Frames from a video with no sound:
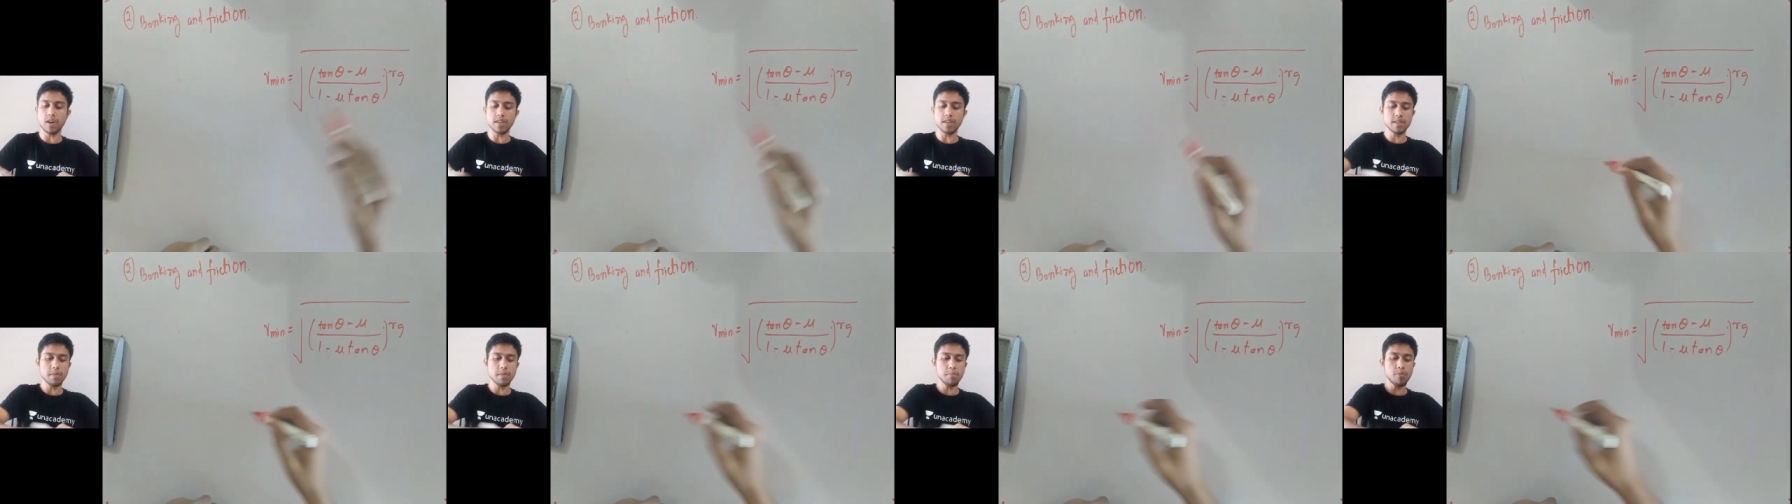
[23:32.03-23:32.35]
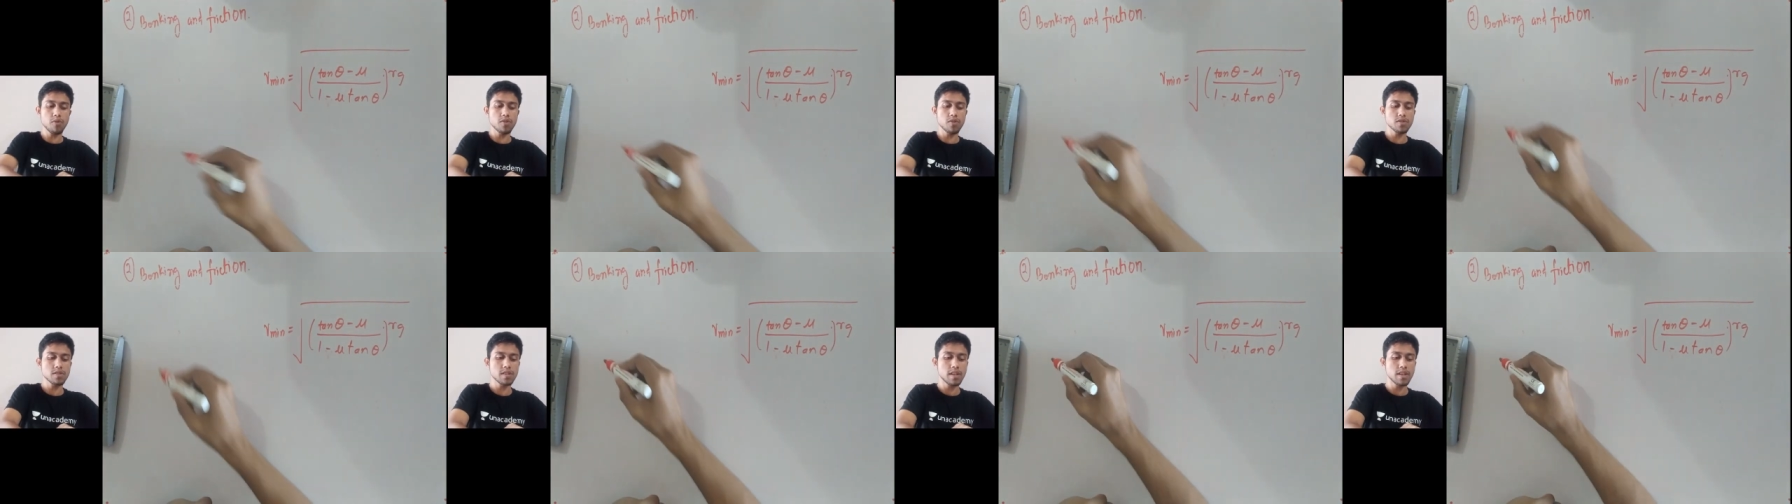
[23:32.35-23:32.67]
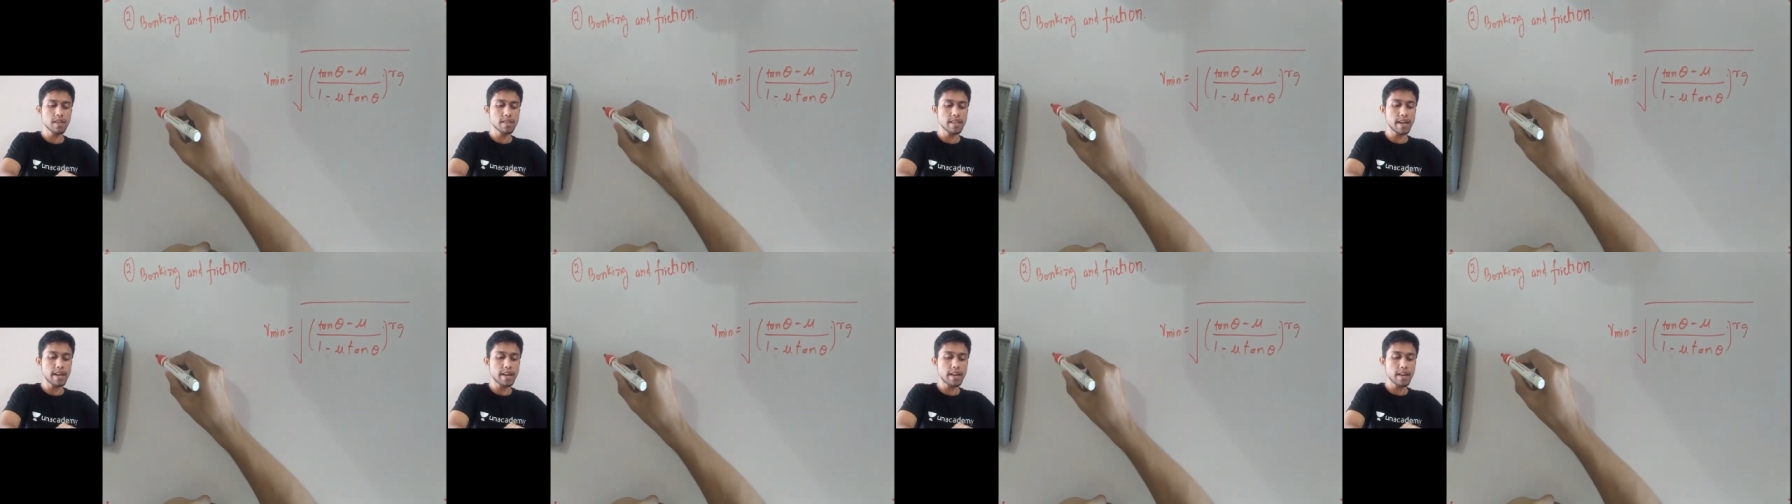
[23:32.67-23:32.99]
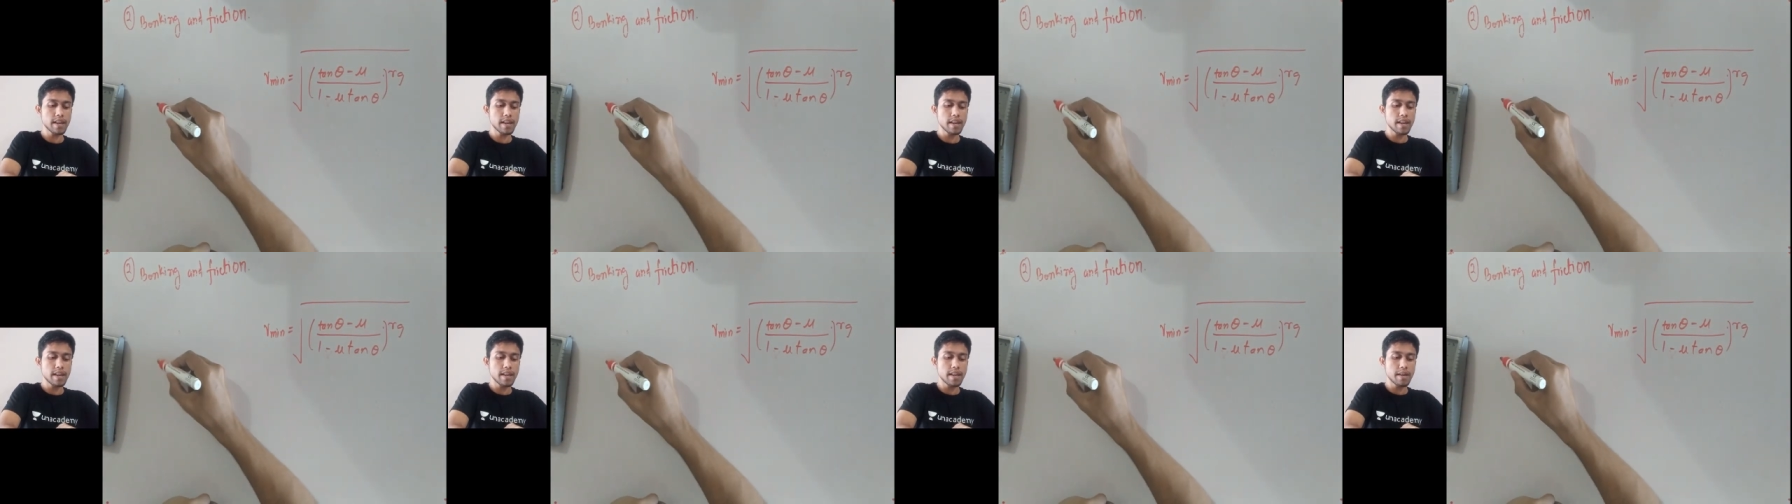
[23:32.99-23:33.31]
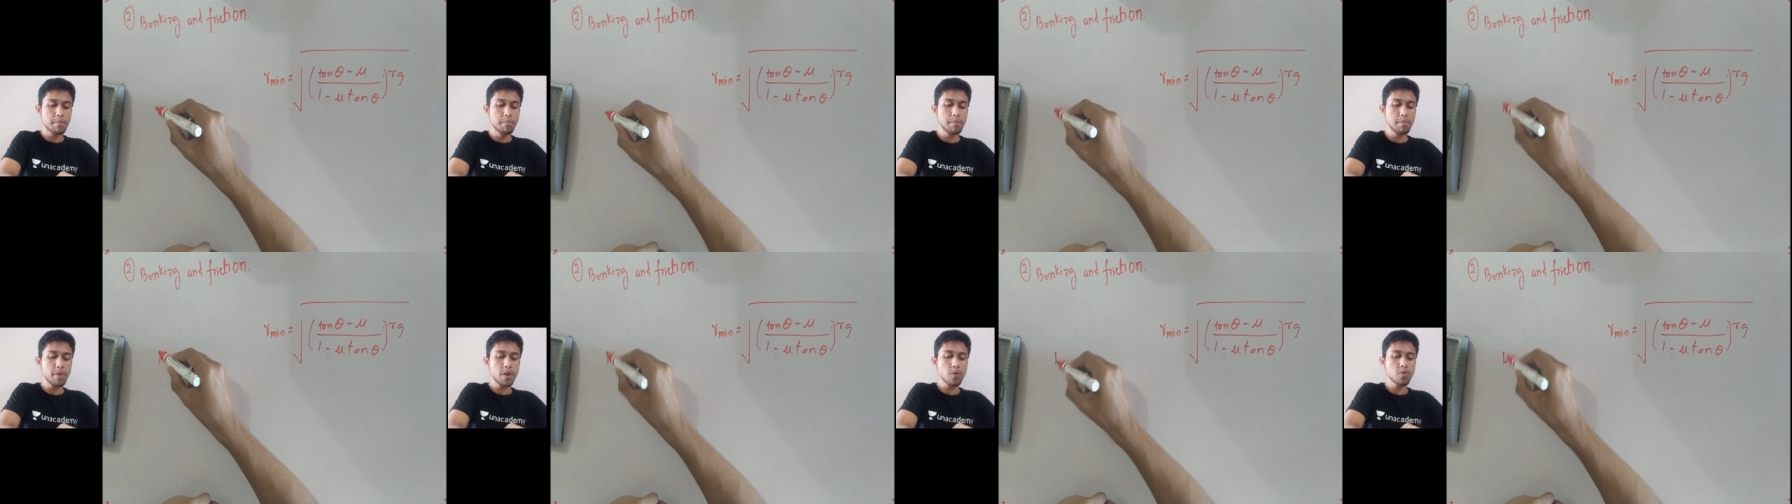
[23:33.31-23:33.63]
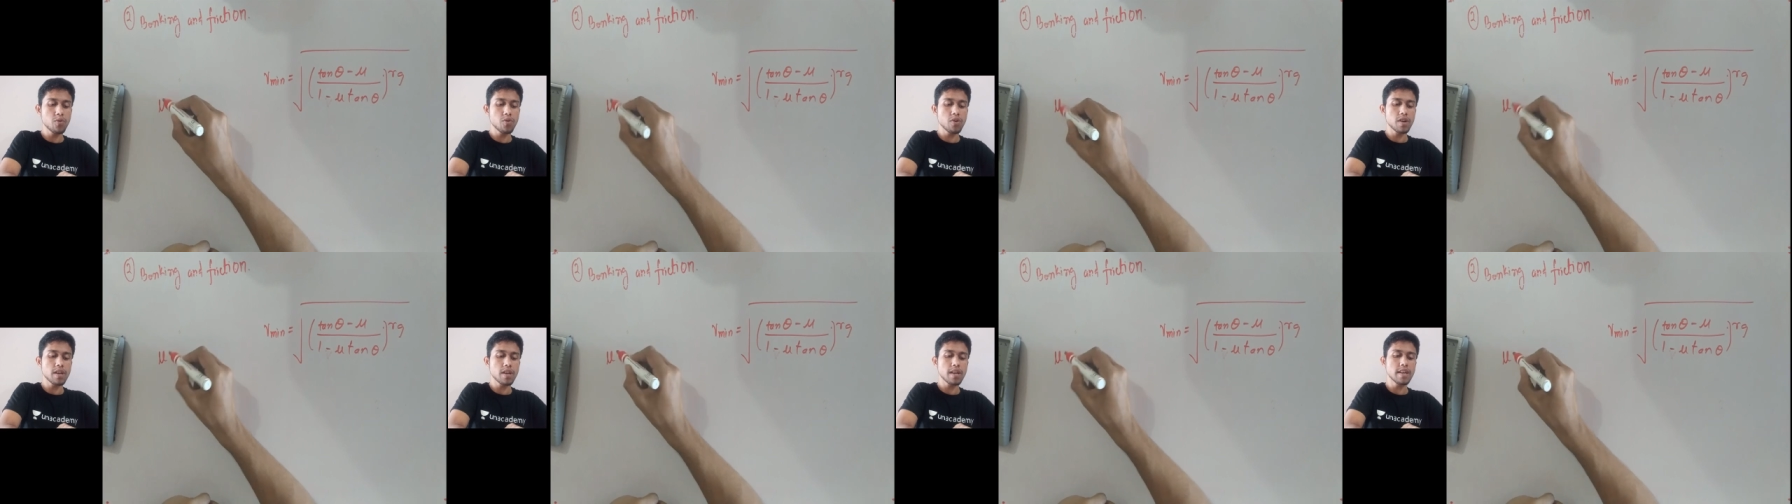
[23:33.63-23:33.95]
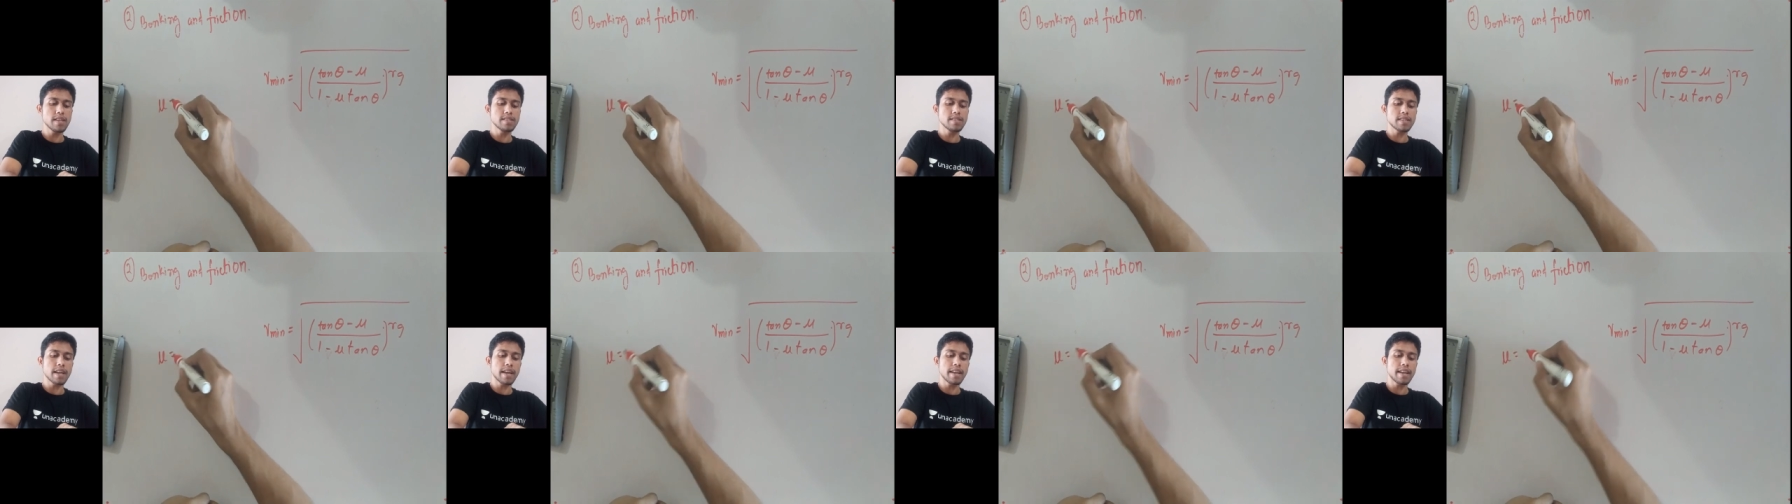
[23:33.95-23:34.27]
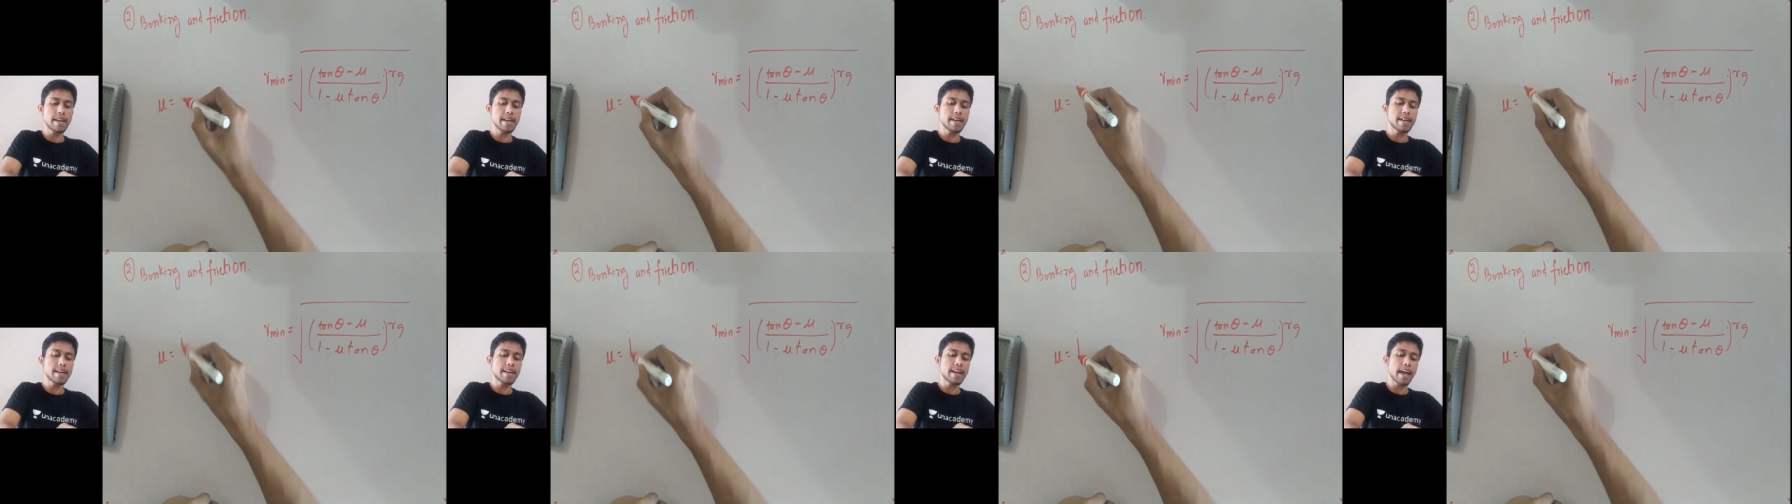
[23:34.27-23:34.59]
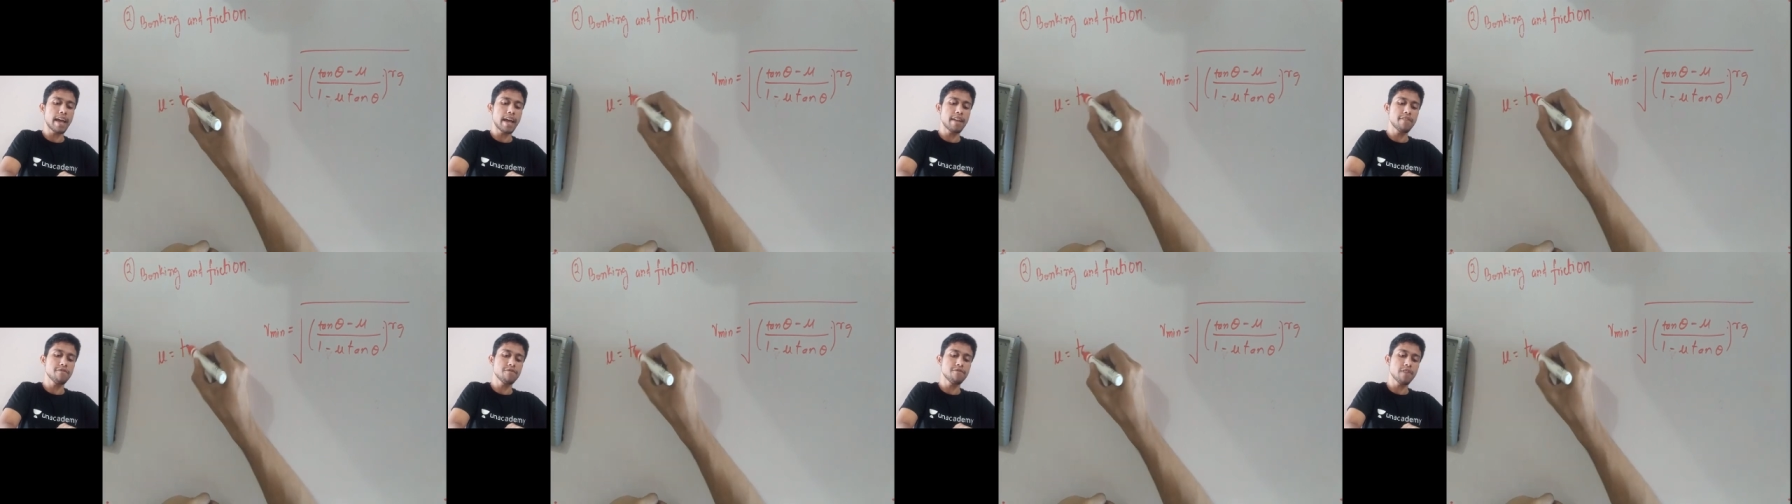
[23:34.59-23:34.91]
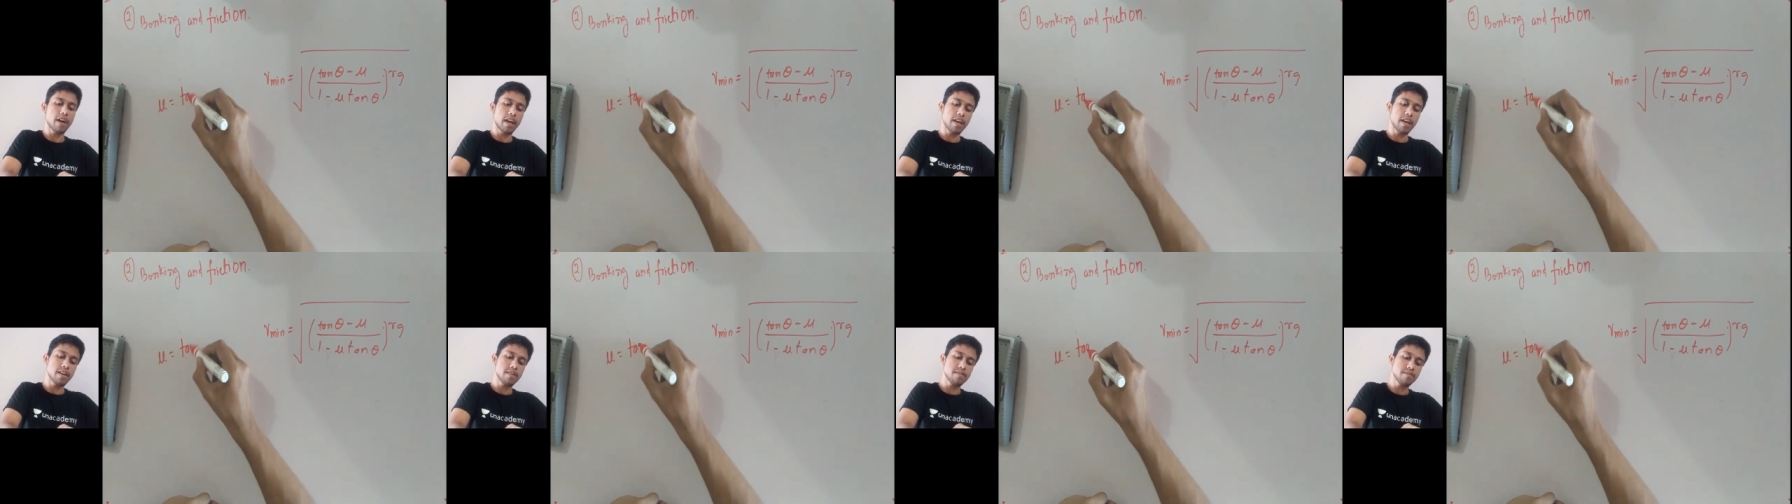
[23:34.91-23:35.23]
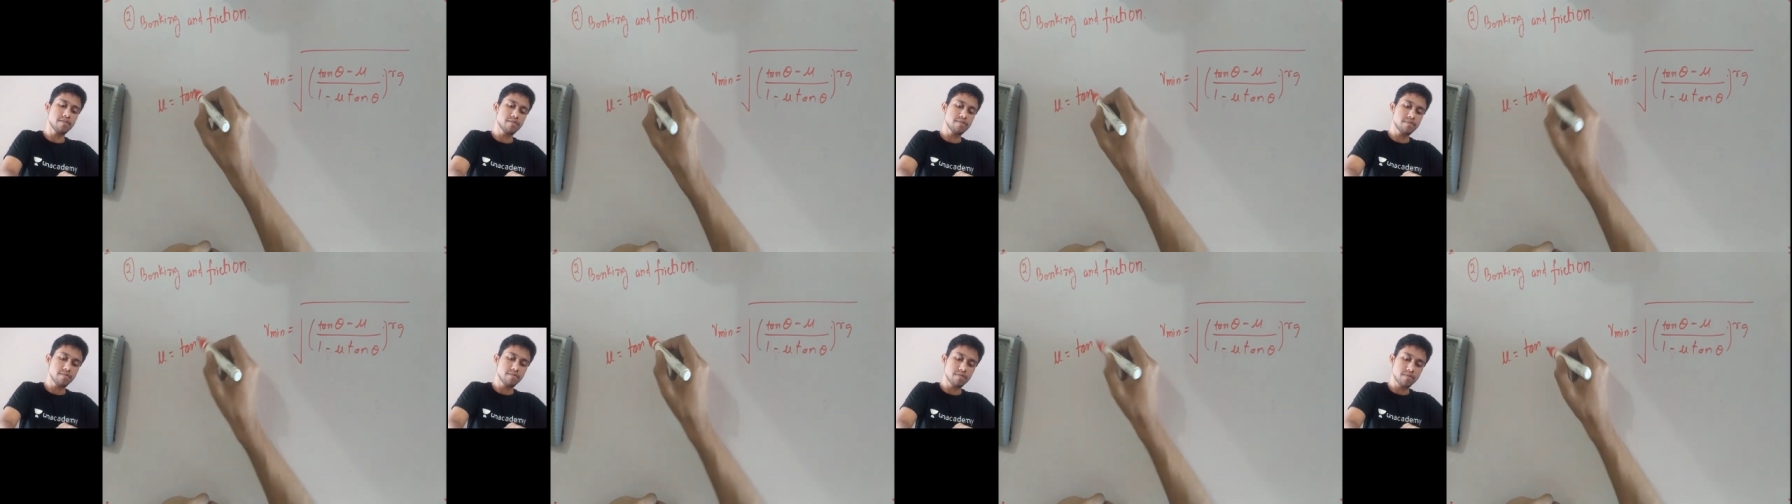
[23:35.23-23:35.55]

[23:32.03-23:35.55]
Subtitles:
So I suppose that mu is any tan phi.